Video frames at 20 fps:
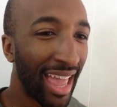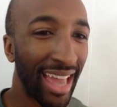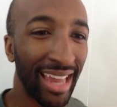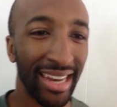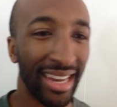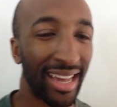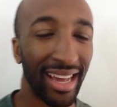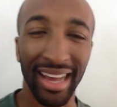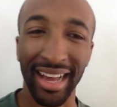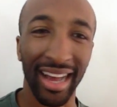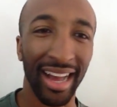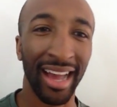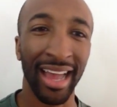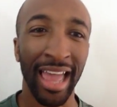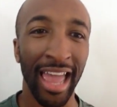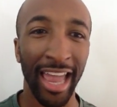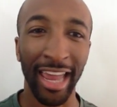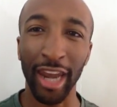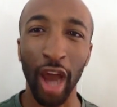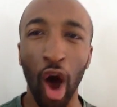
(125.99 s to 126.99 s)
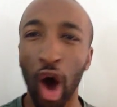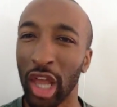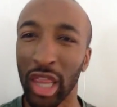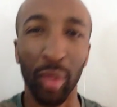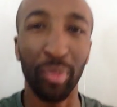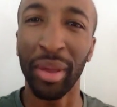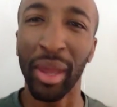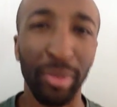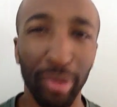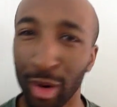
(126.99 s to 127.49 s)
And all
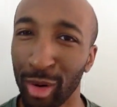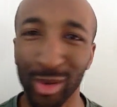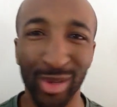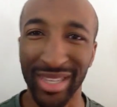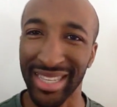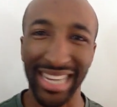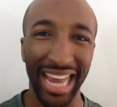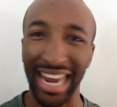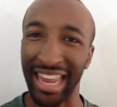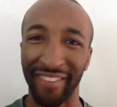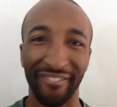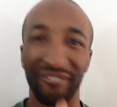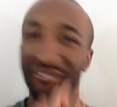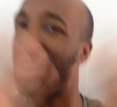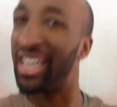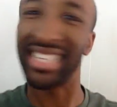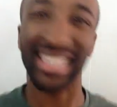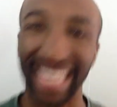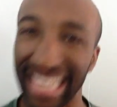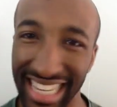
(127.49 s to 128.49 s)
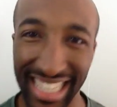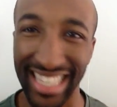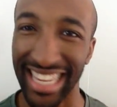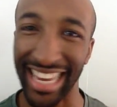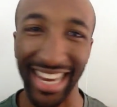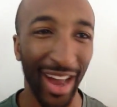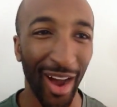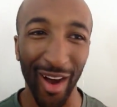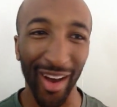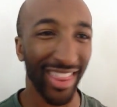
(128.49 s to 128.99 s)
the people who study physics
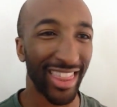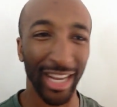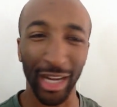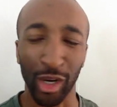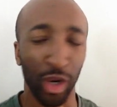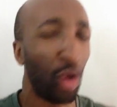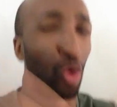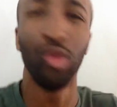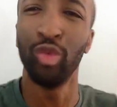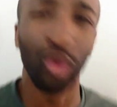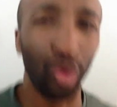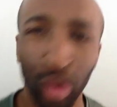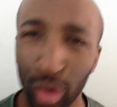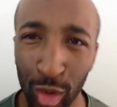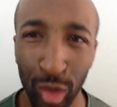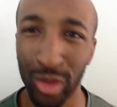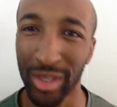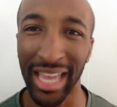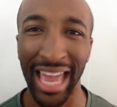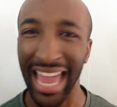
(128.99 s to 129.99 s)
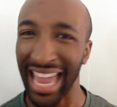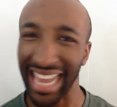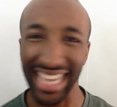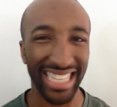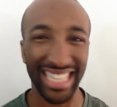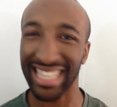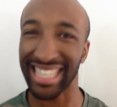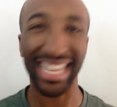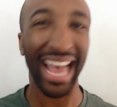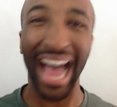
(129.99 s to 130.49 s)
and all the gurus
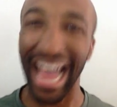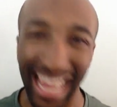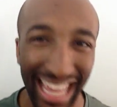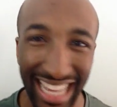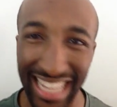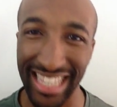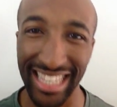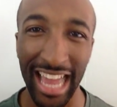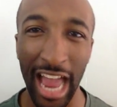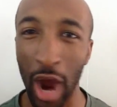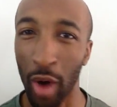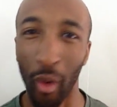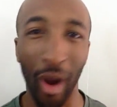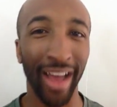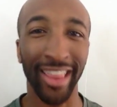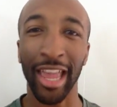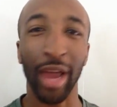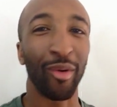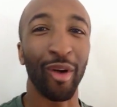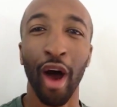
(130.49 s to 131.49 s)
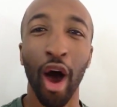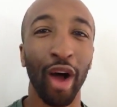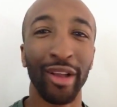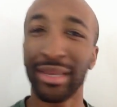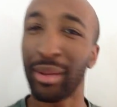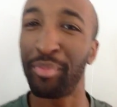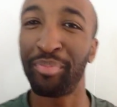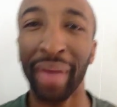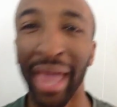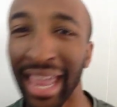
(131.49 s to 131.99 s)
in science, while they were
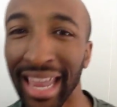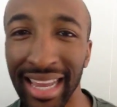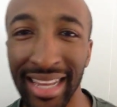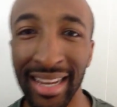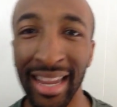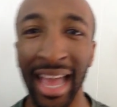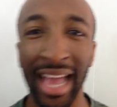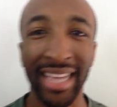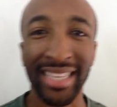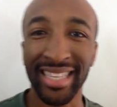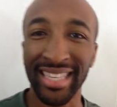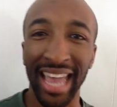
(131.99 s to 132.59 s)
all debating,